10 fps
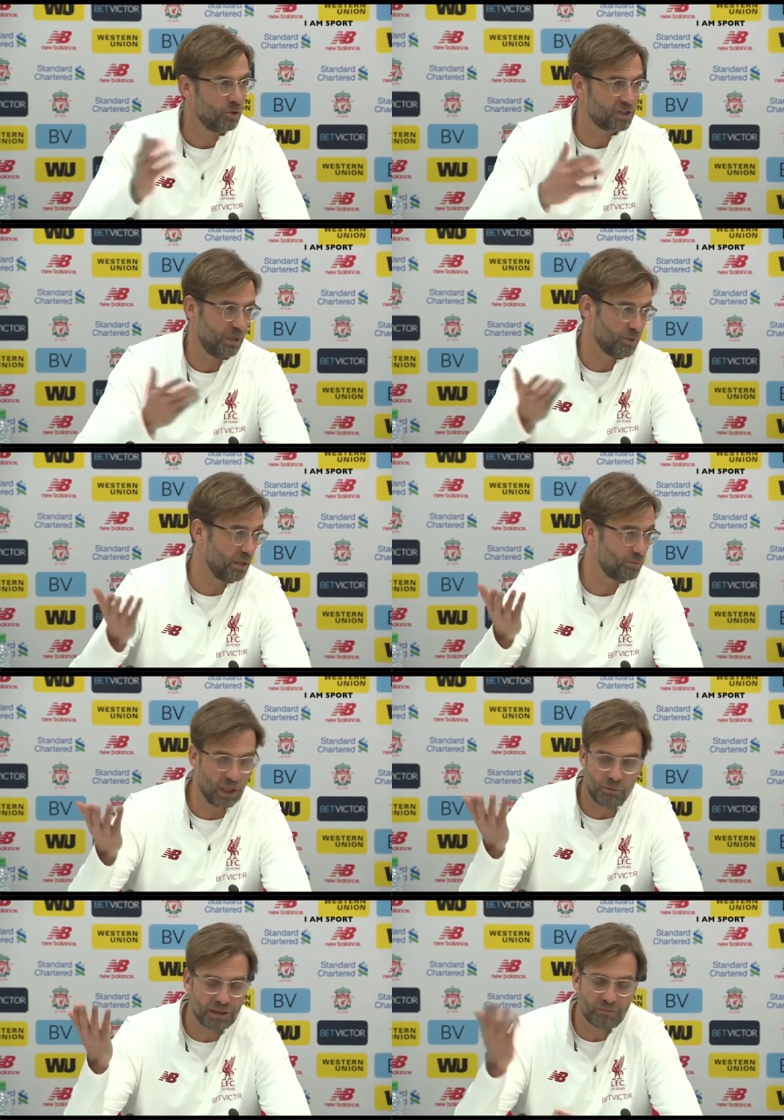what's coming up
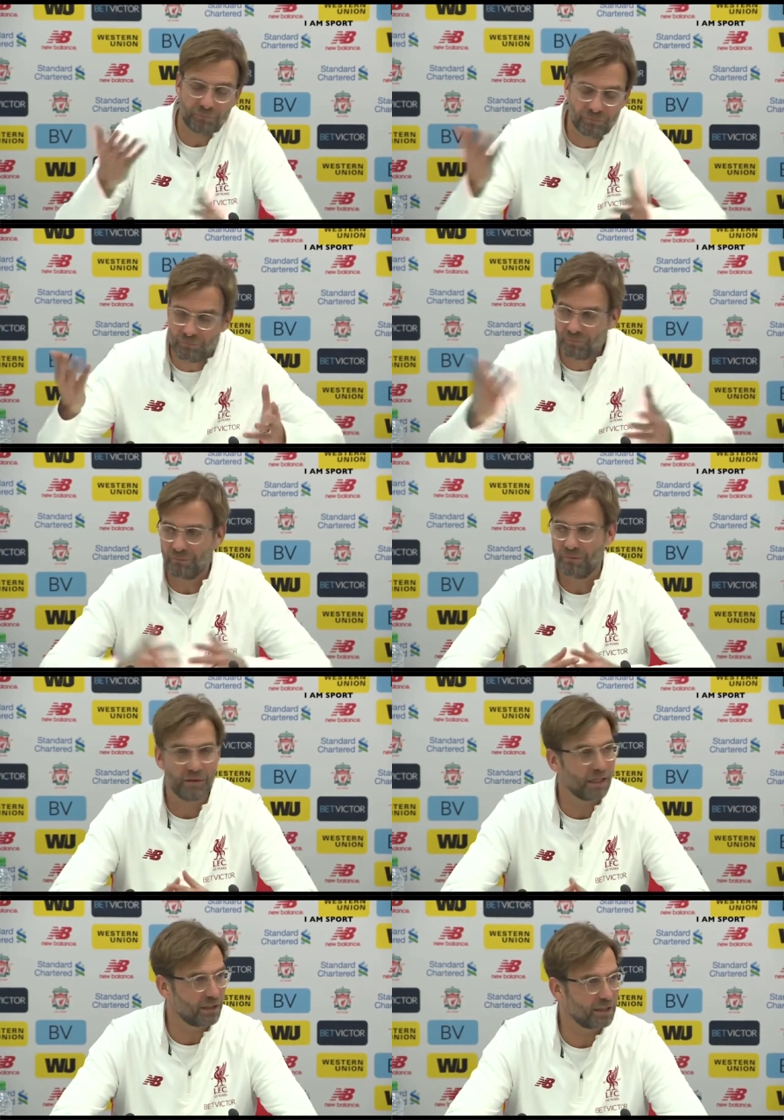now, but
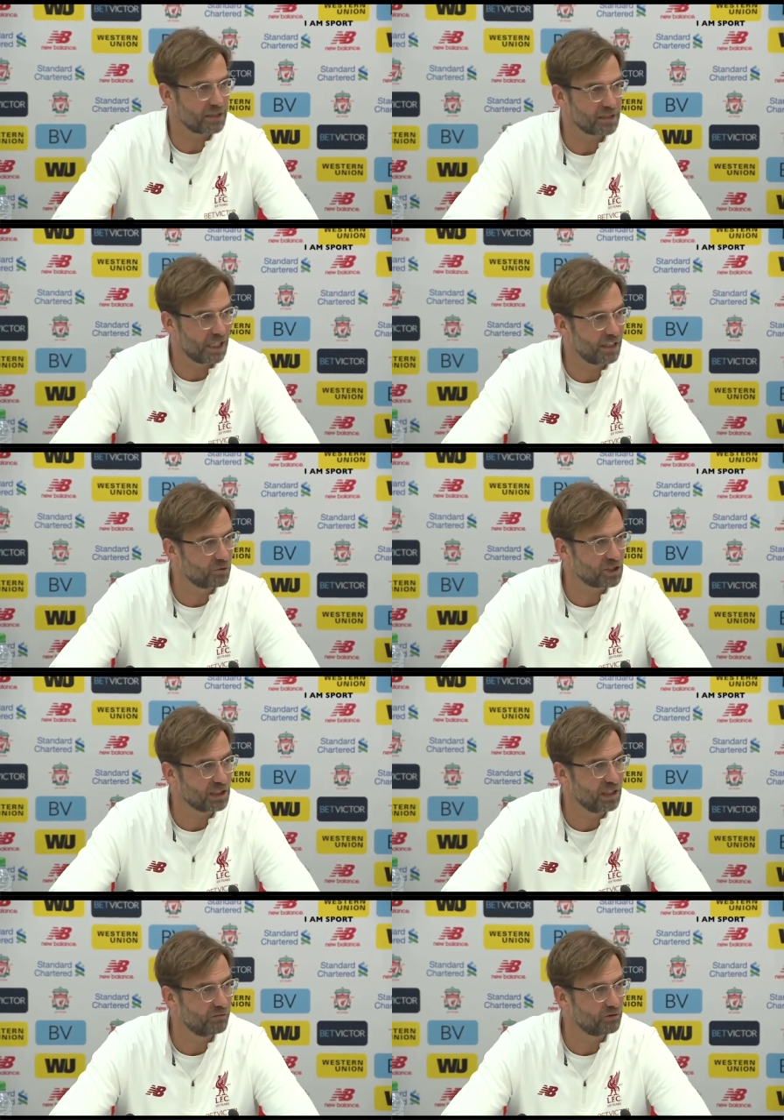nothing is decided. We
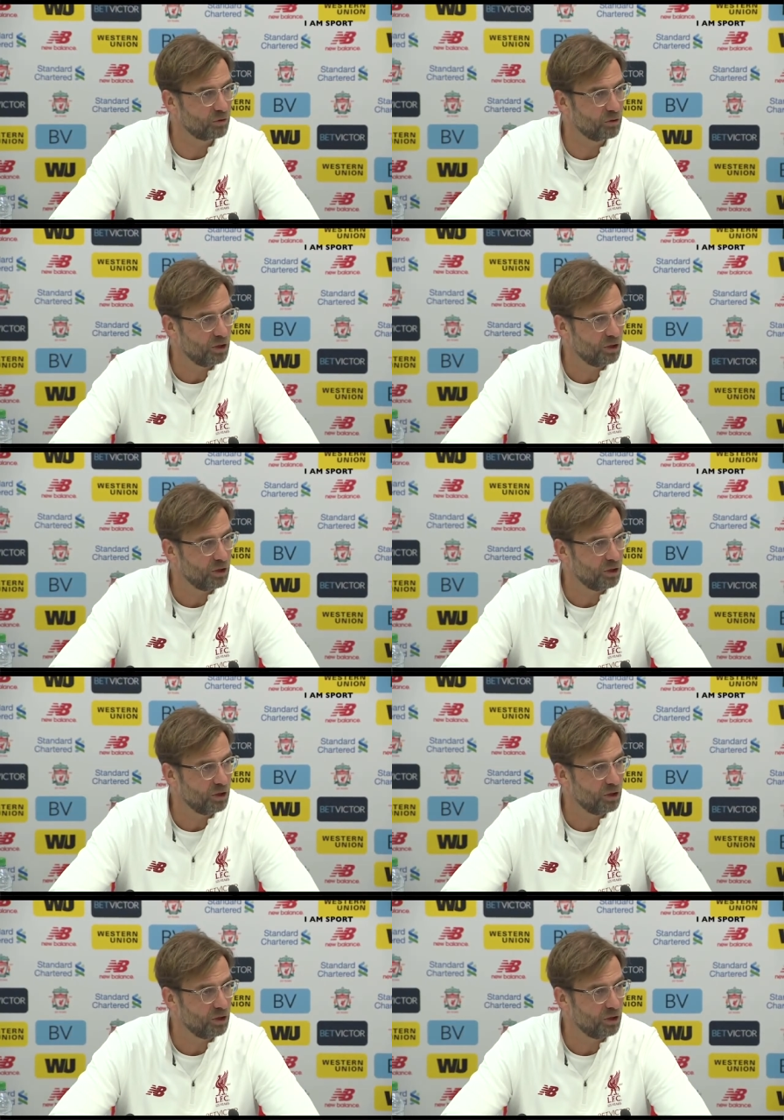still have